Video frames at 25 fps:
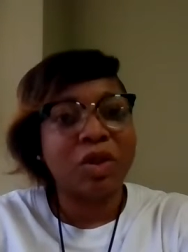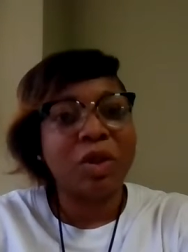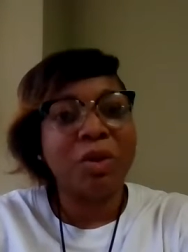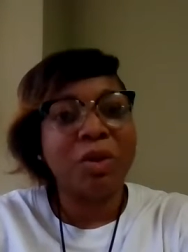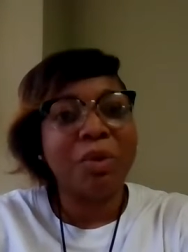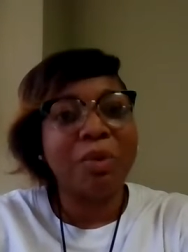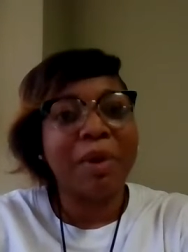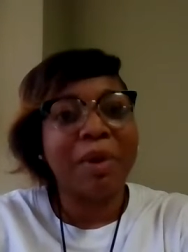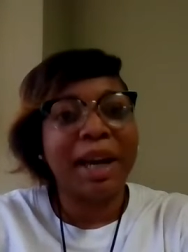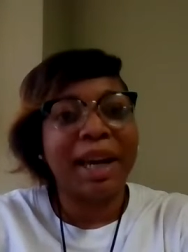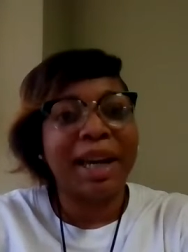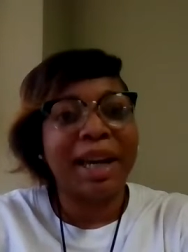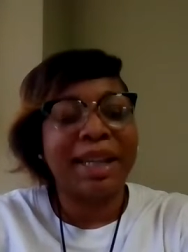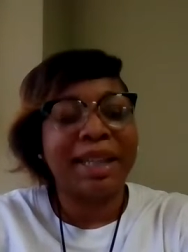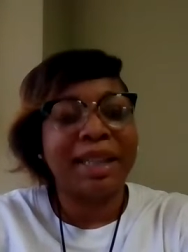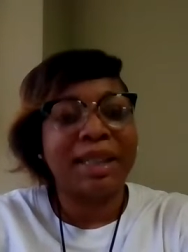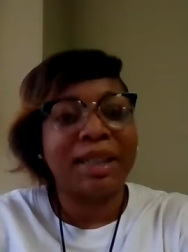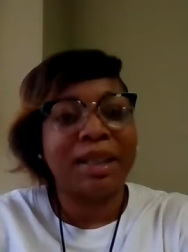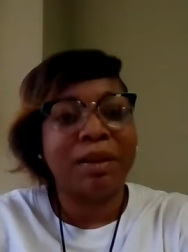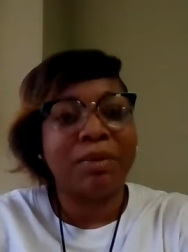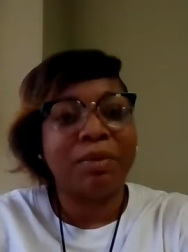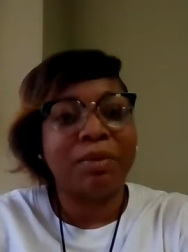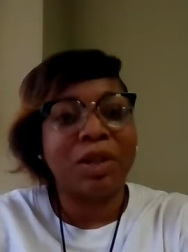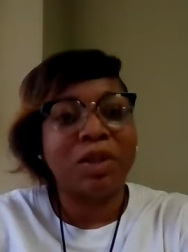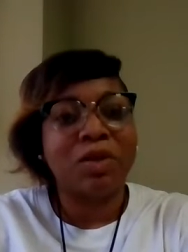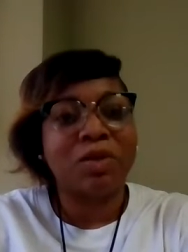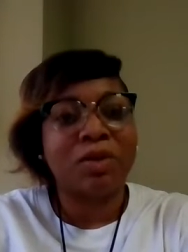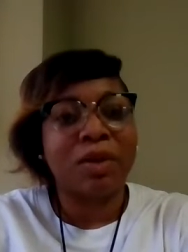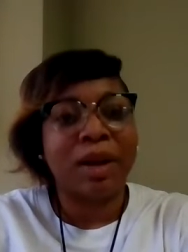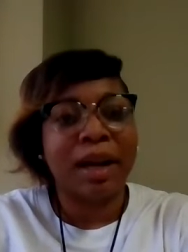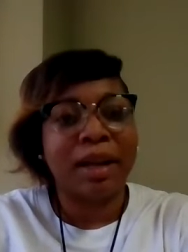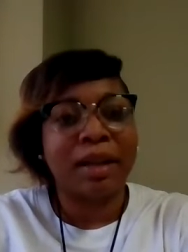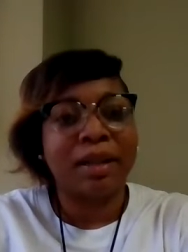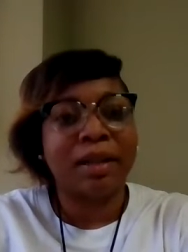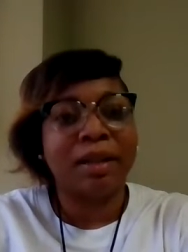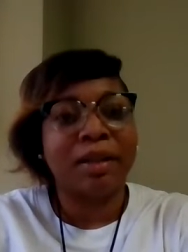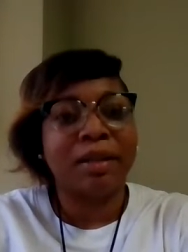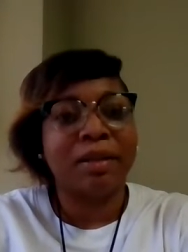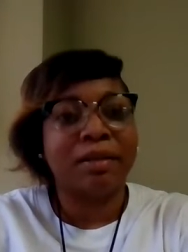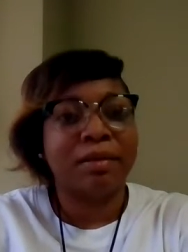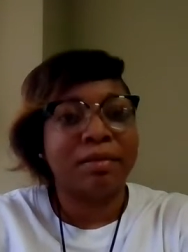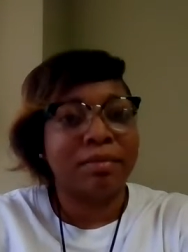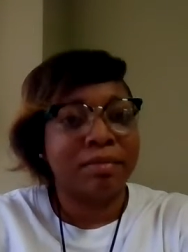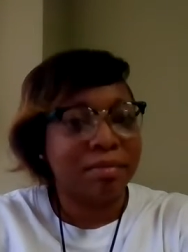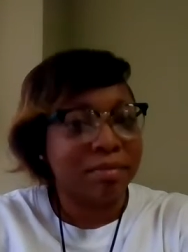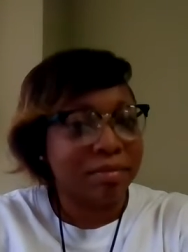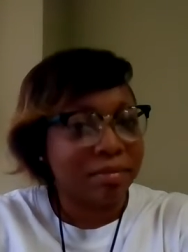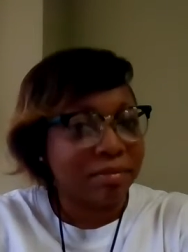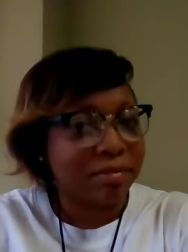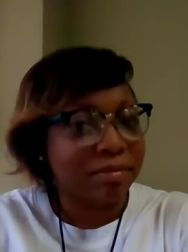two ways that we try to
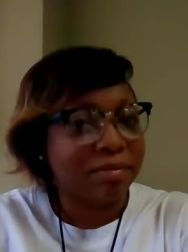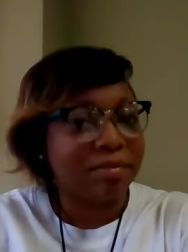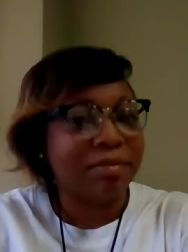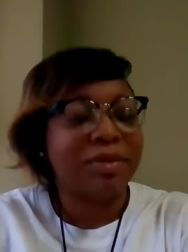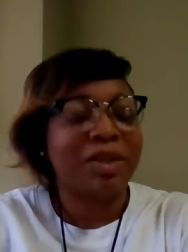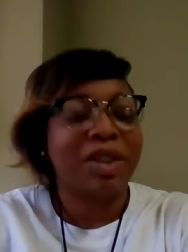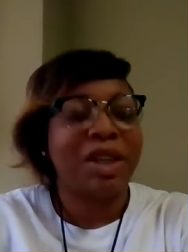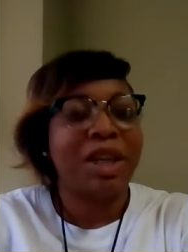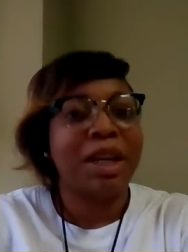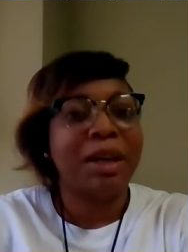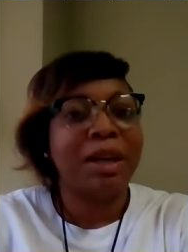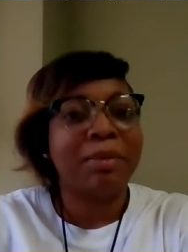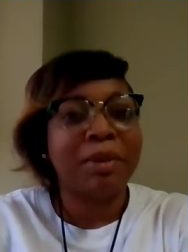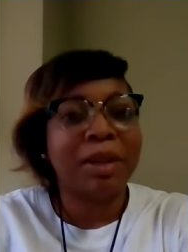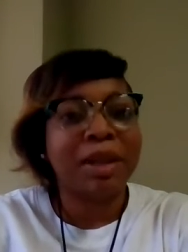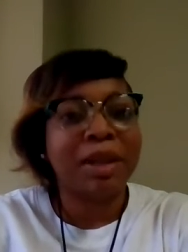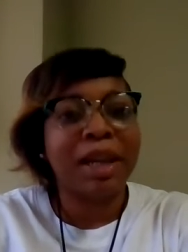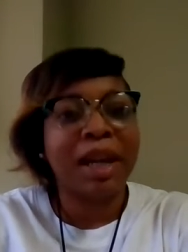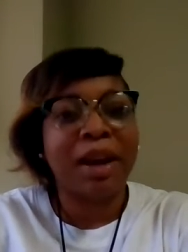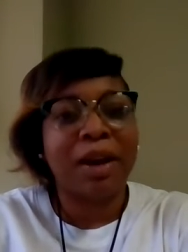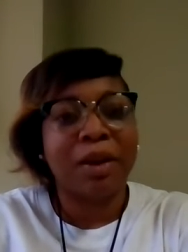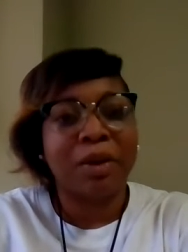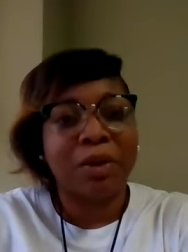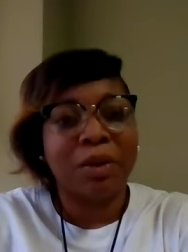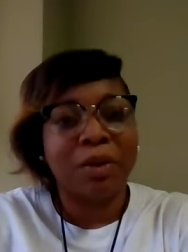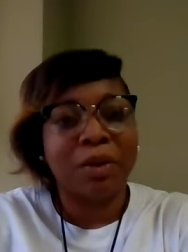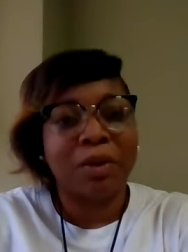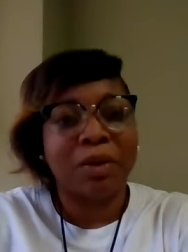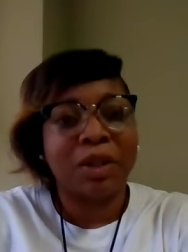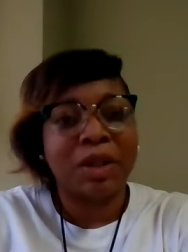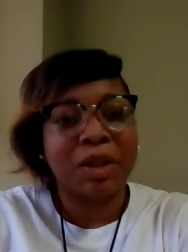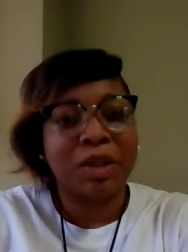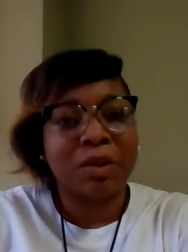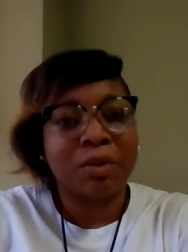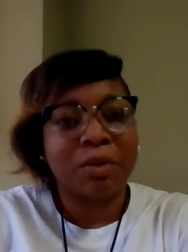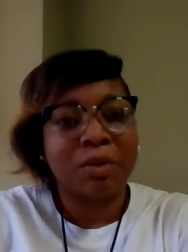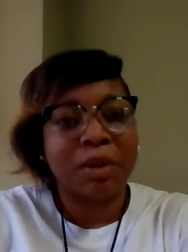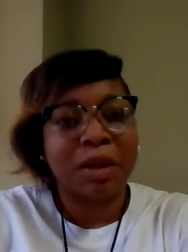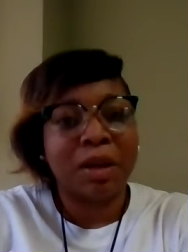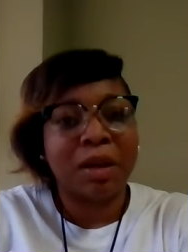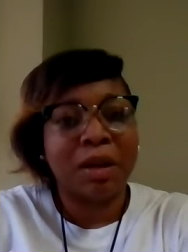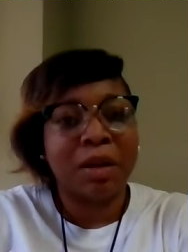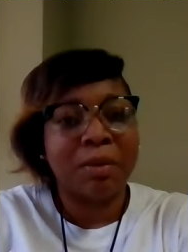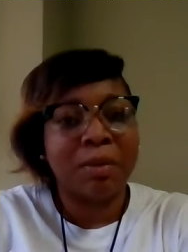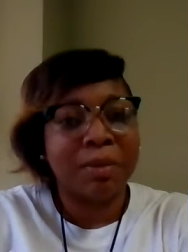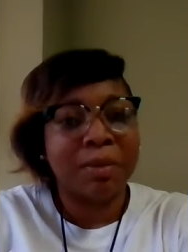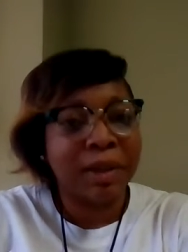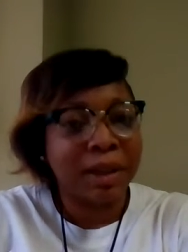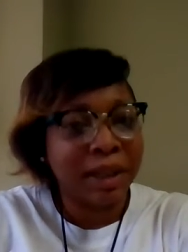keep the count going as well.